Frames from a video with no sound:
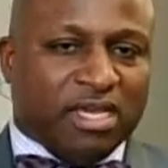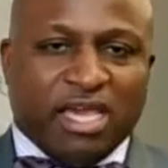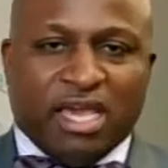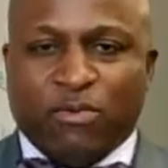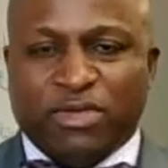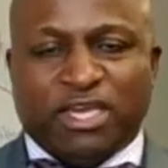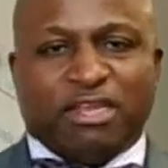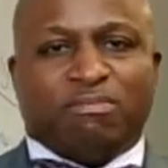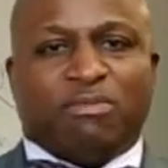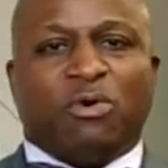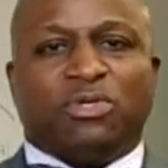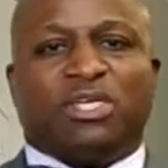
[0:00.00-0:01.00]
And when you get in
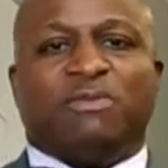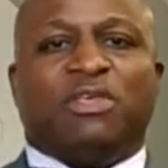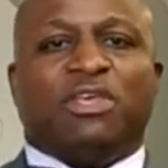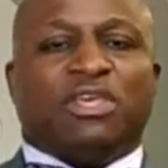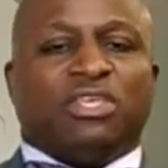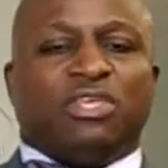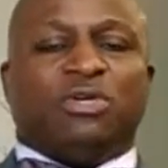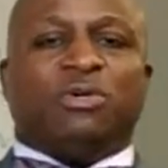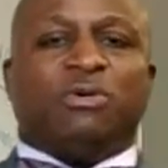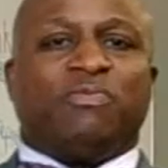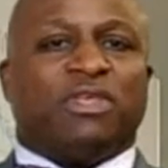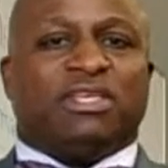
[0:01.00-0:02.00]
motion,
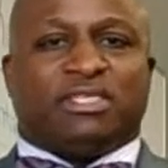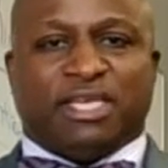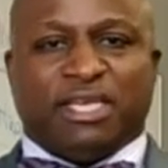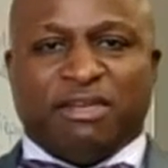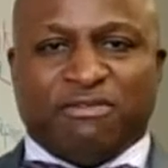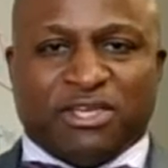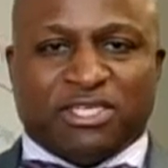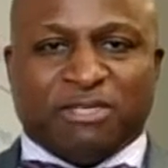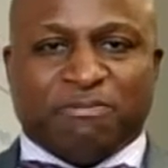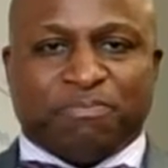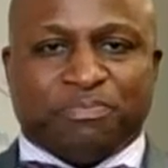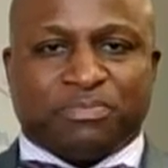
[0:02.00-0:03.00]
you see the vision,